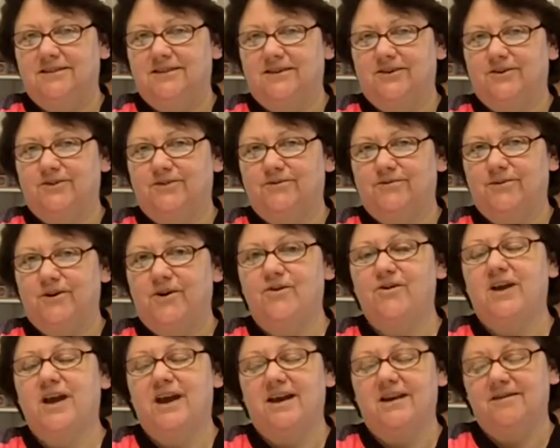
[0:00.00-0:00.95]
You know,
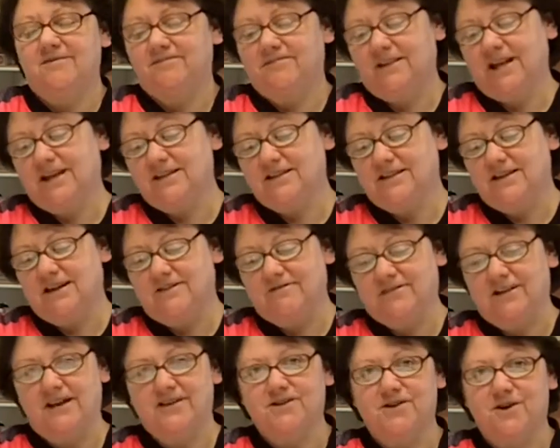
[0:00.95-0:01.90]
okay, that's
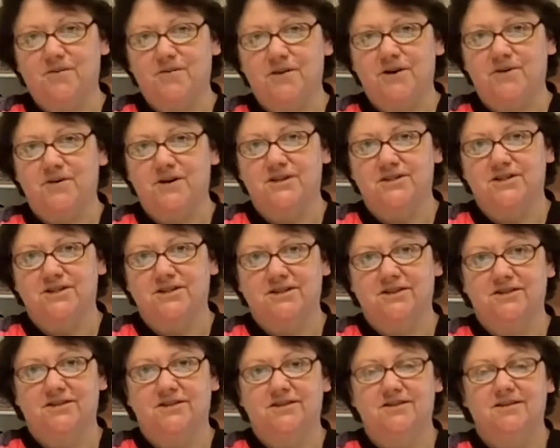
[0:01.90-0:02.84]
enough. That's all my
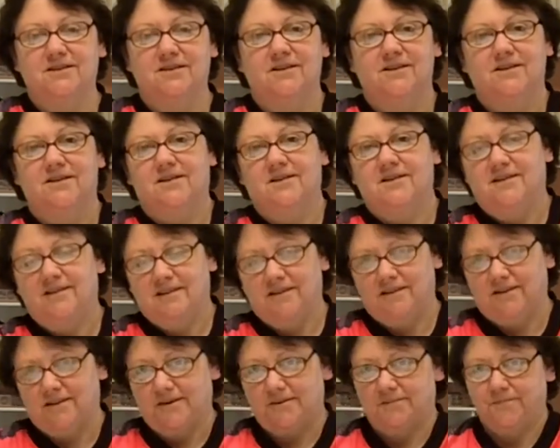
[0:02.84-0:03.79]
questions.
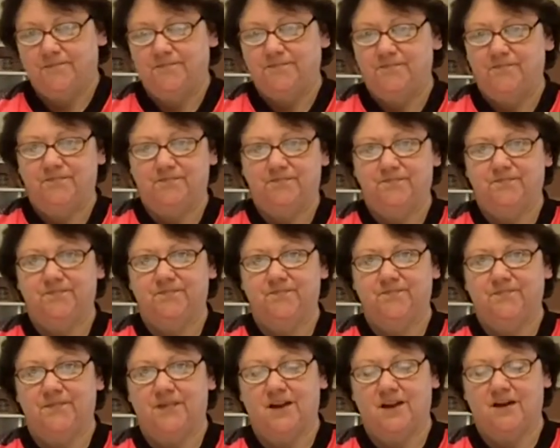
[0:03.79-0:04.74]

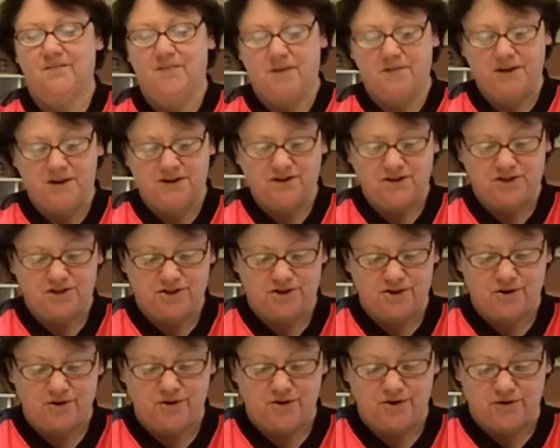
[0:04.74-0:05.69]
Maybe I should
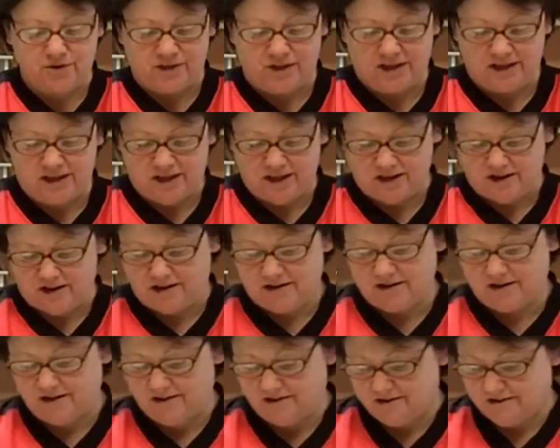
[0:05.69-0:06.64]
show you
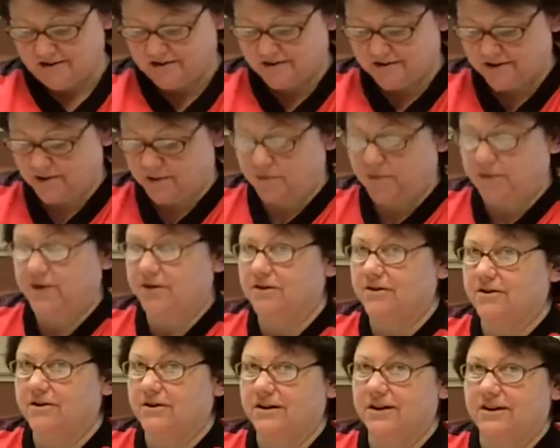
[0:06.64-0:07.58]
the
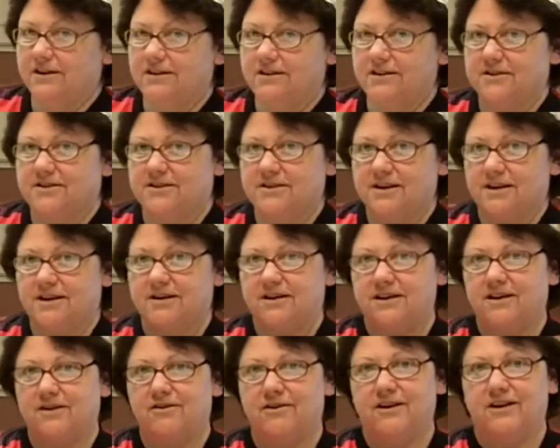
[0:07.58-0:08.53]
beer in the
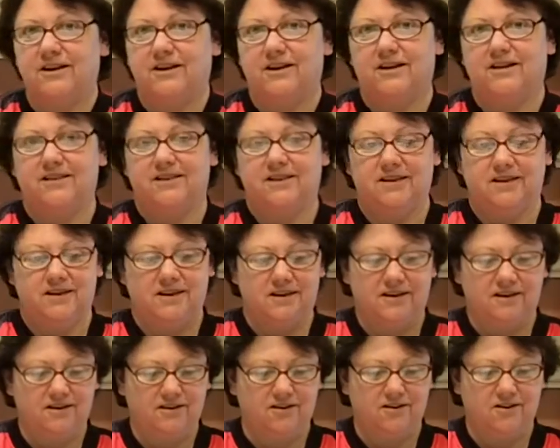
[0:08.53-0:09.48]
secondary in
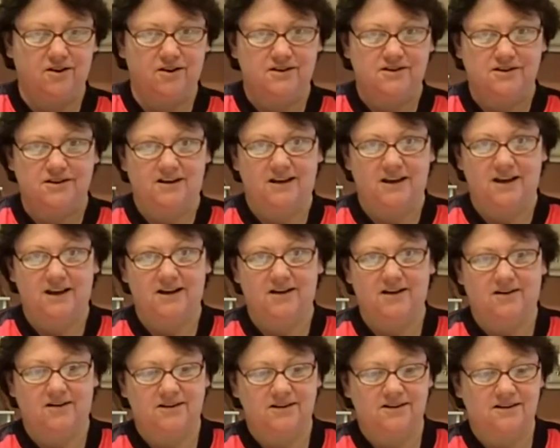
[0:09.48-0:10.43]
the closet.
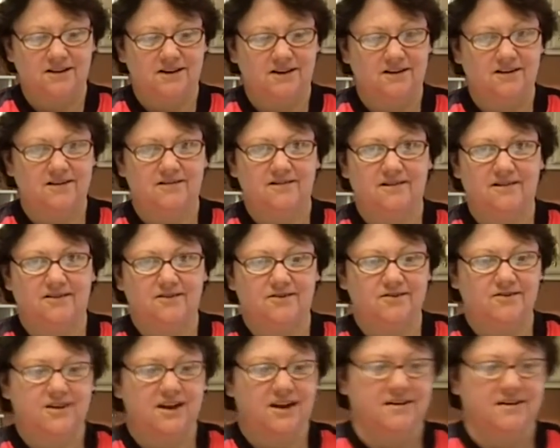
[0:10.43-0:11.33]
Hang on a second, I'll do